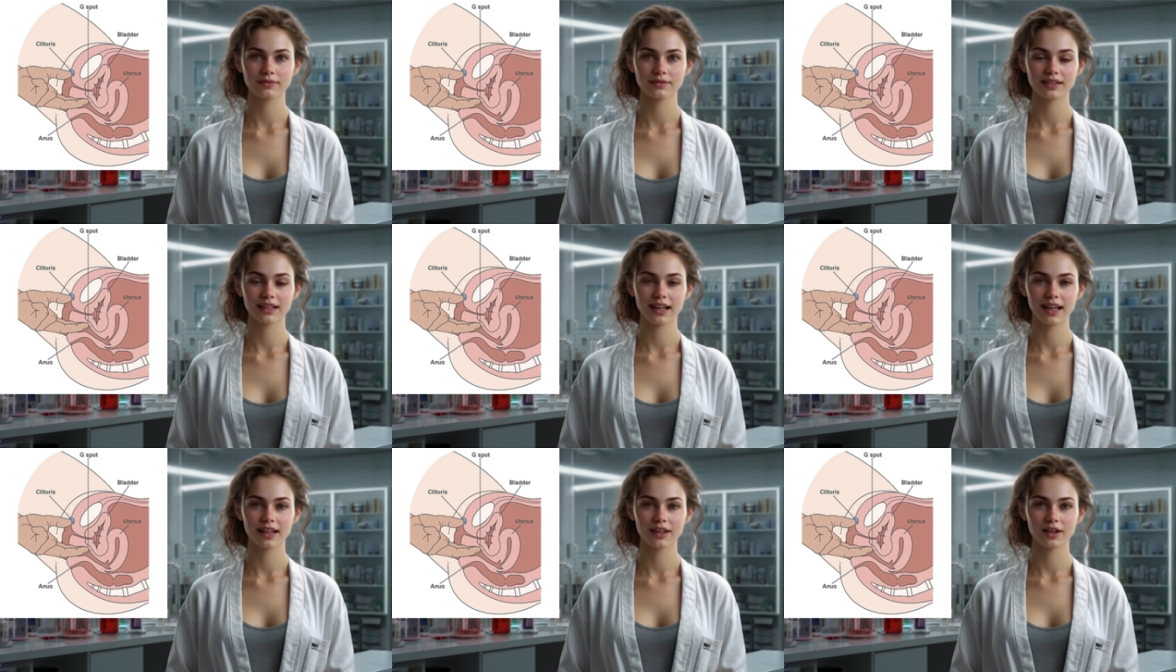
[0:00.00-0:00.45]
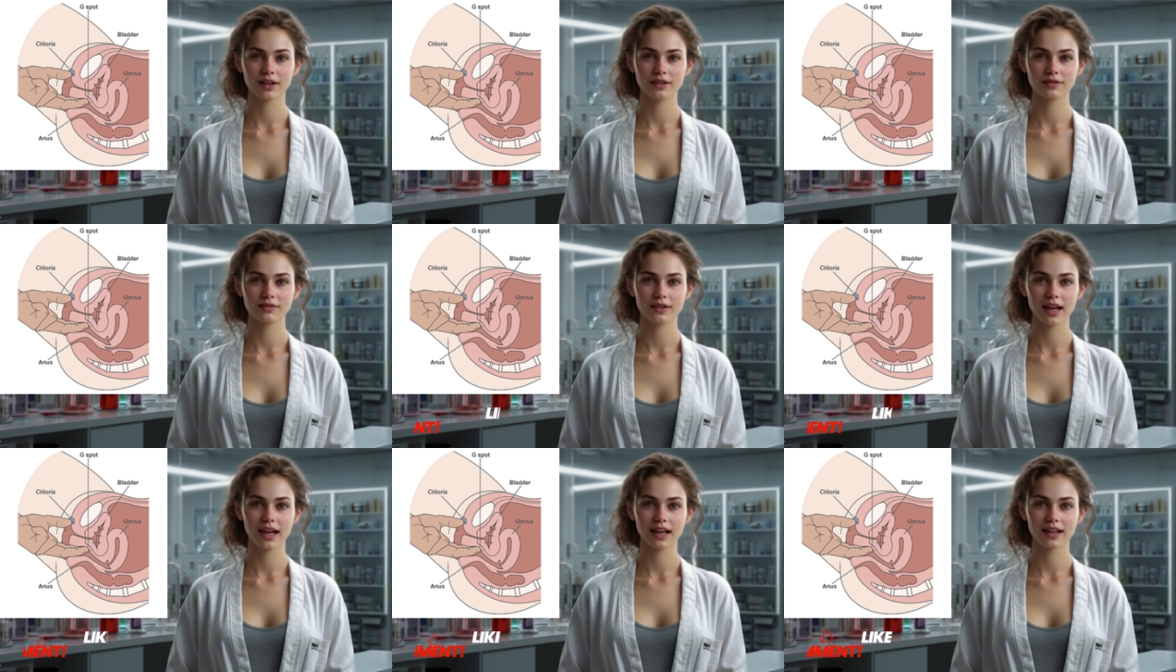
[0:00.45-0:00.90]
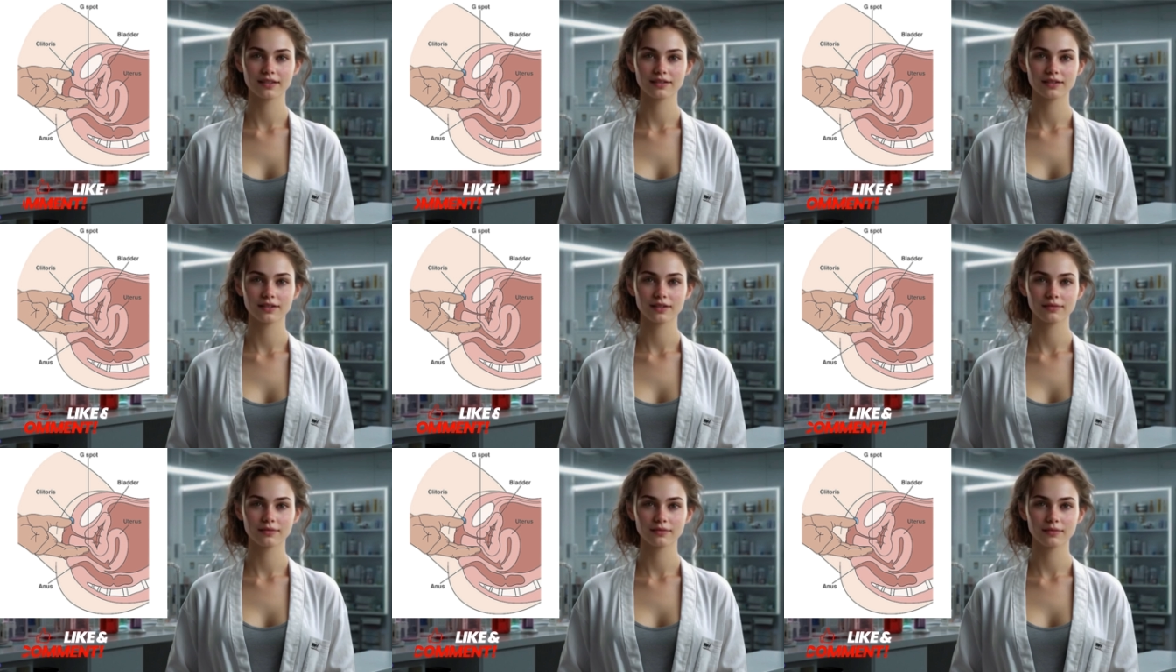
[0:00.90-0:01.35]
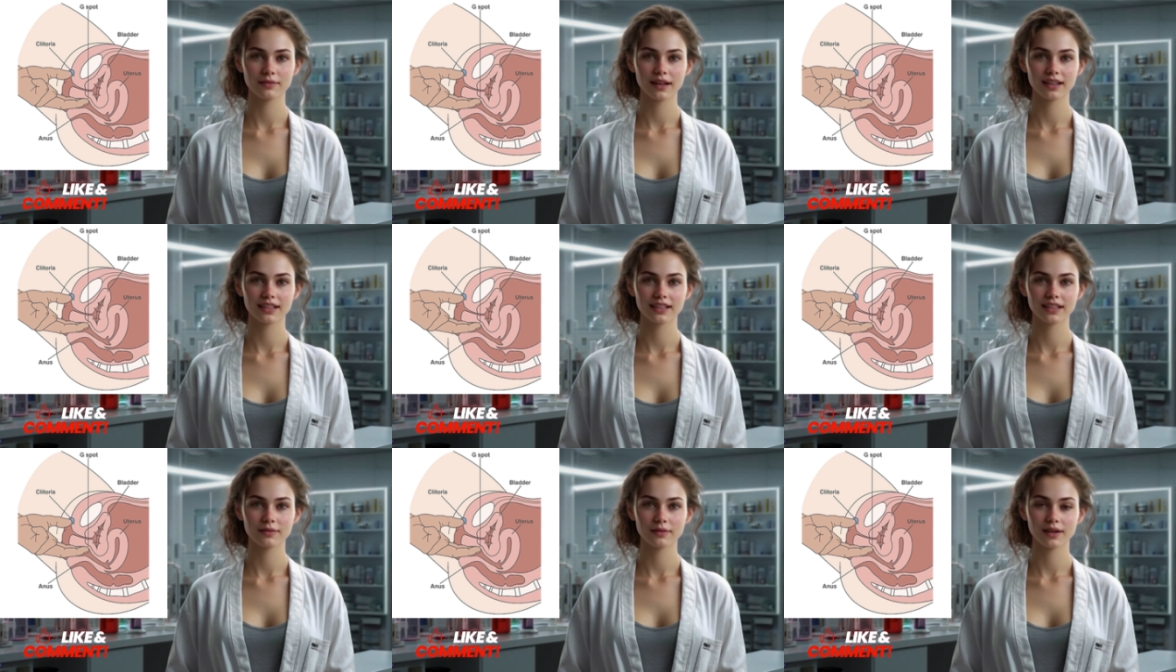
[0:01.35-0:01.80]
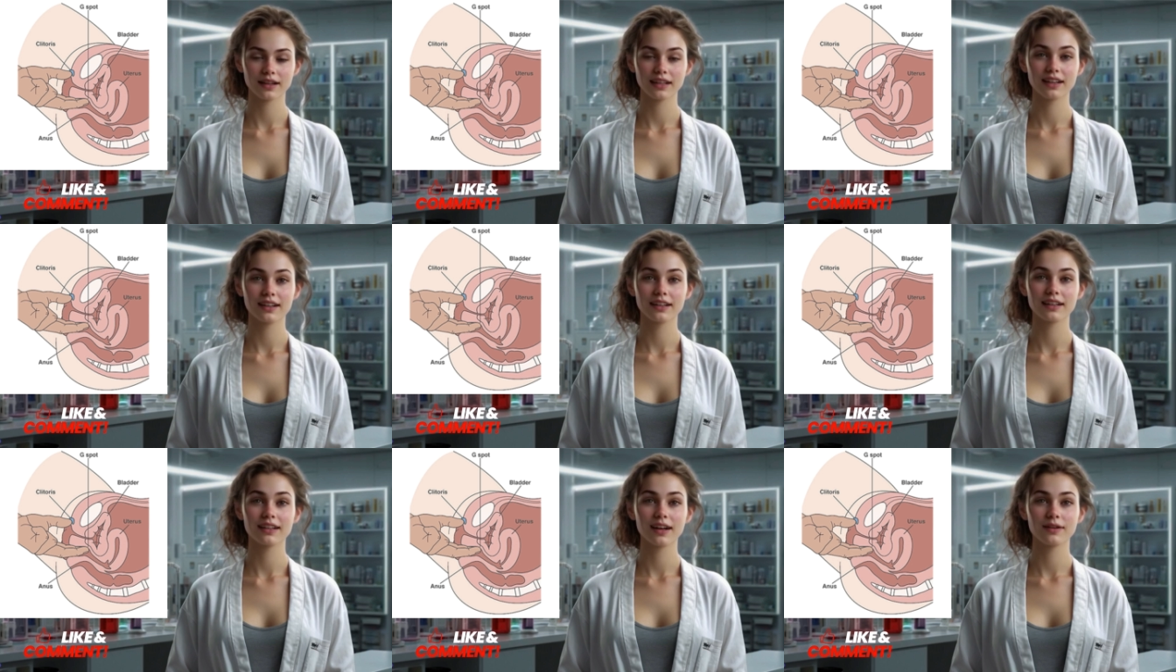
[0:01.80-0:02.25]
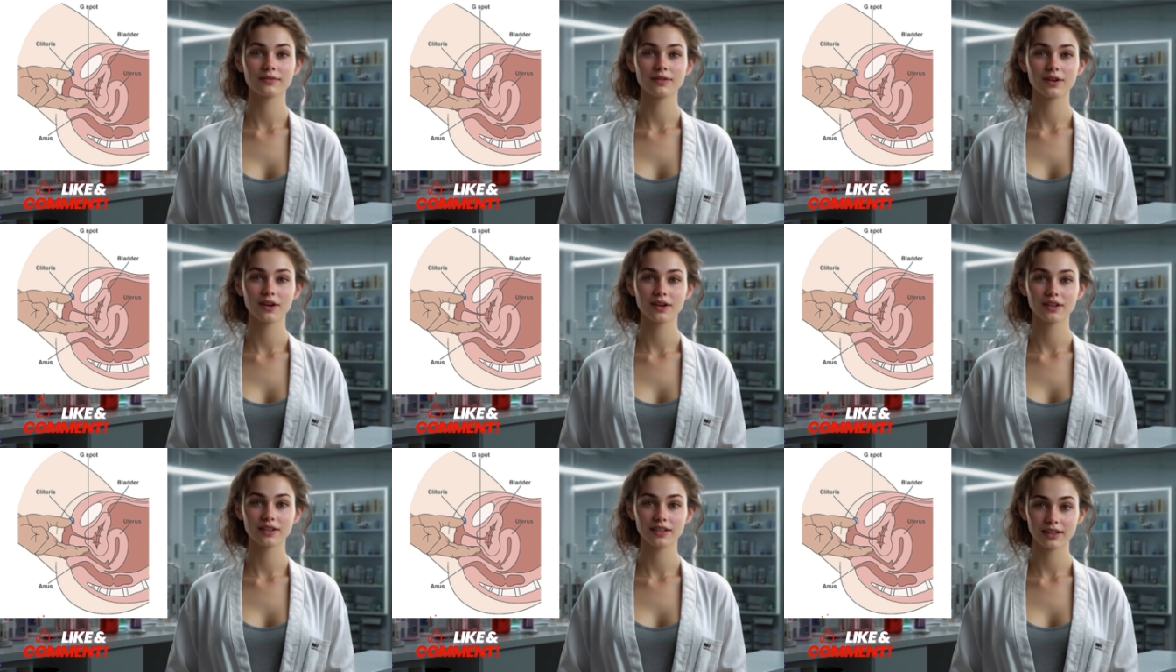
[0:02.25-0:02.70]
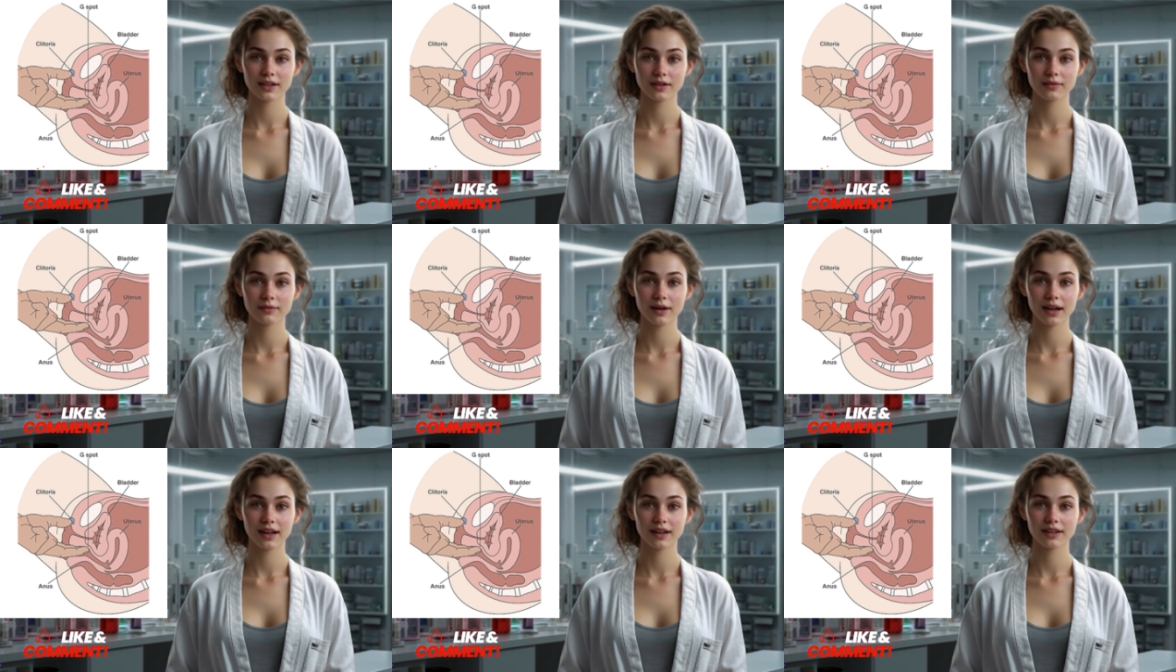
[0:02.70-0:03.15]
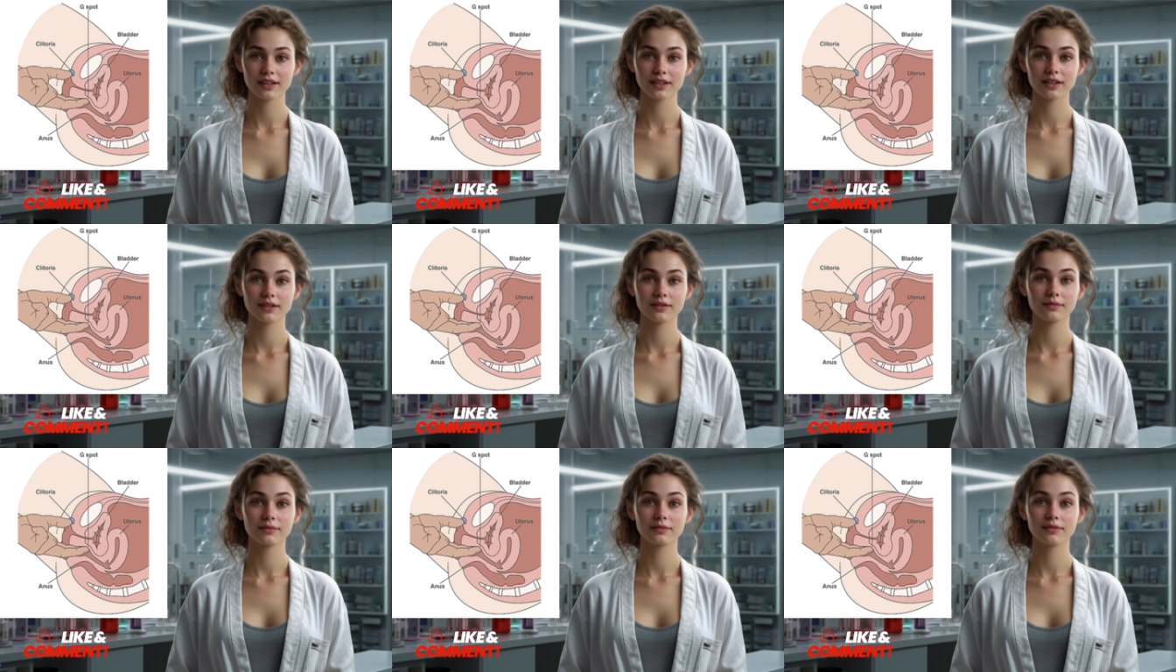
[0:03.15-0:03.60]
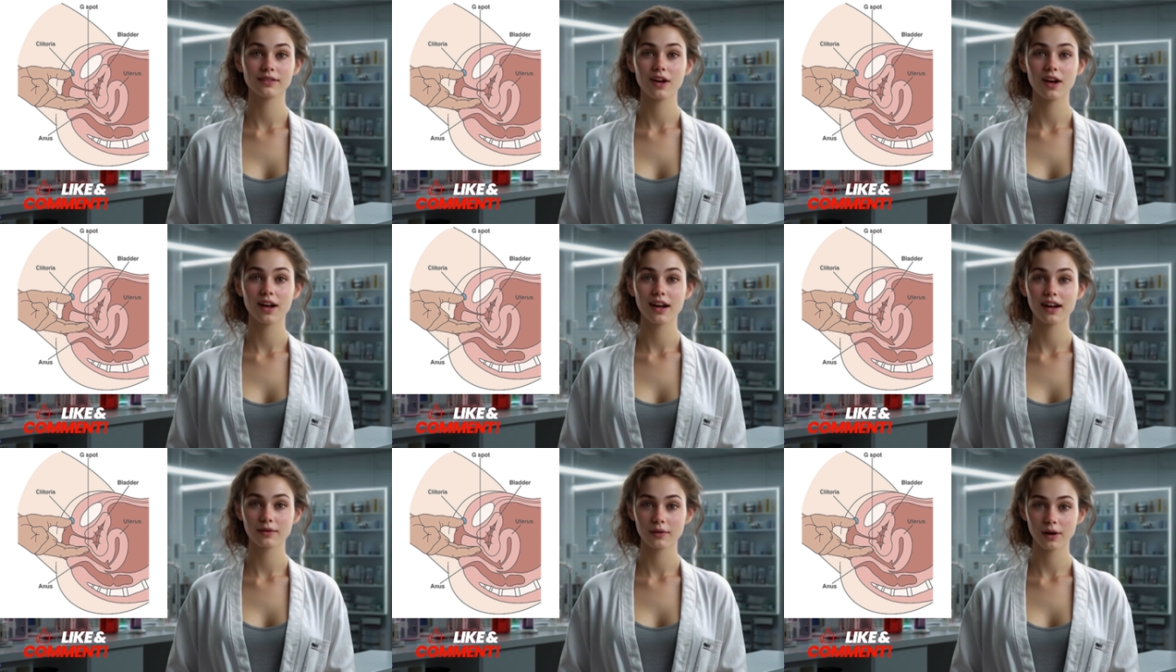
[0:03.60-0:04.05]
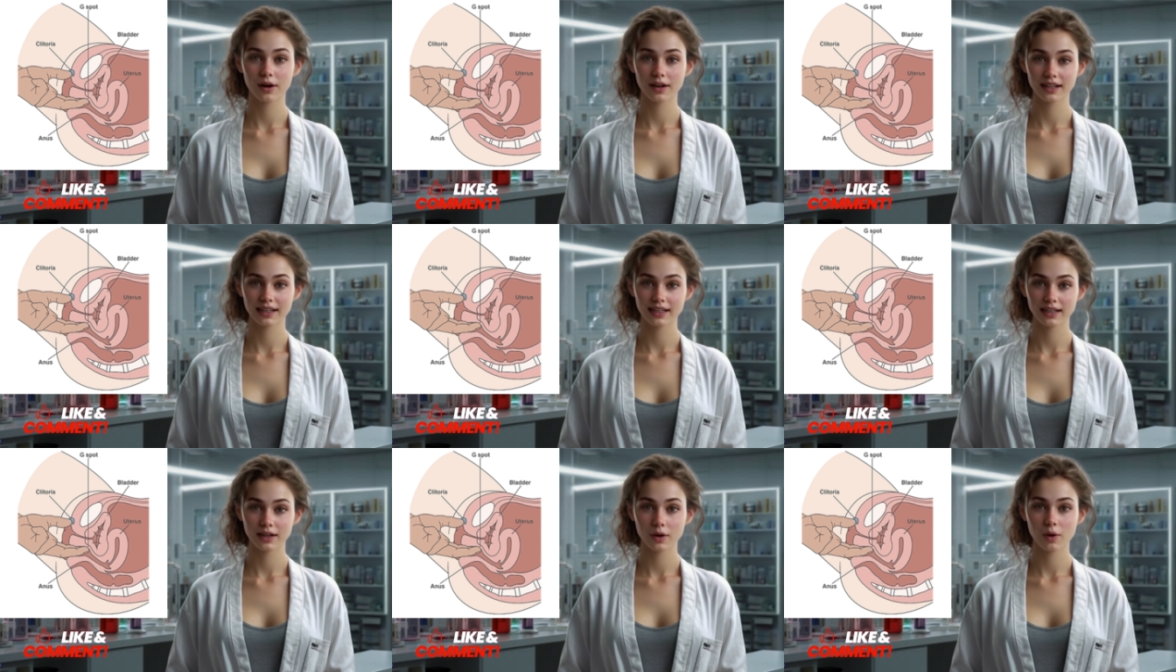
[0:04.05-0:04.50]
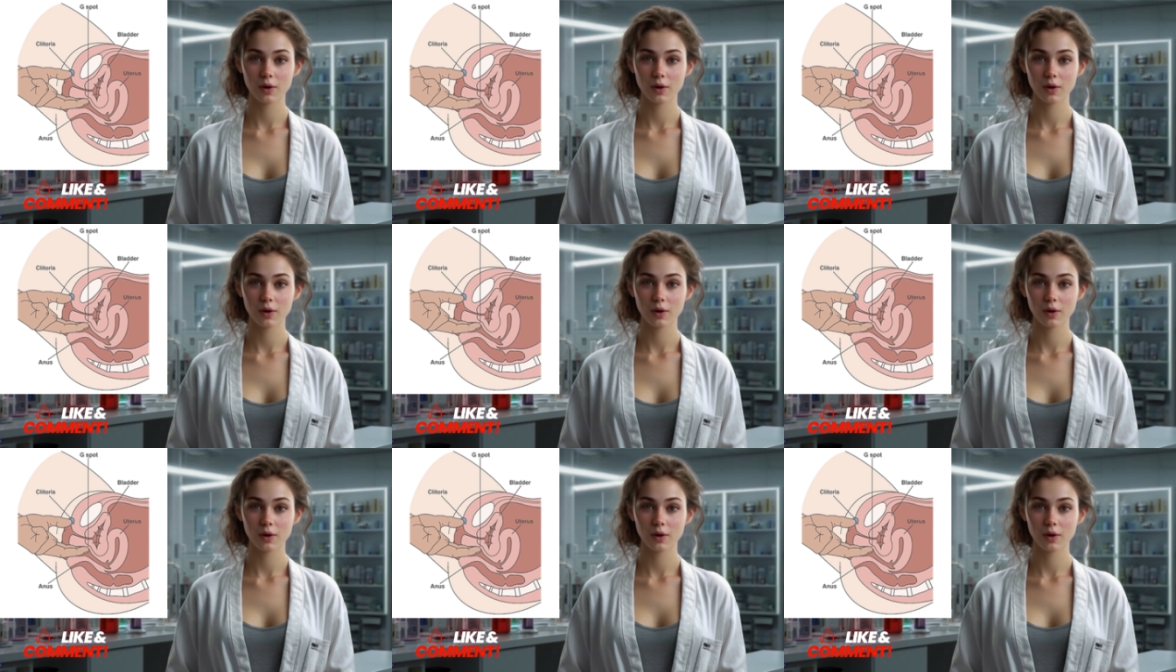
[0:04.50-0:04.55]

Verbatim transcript: Section 5. Myths and Misconceptions Myth. The G-spot is an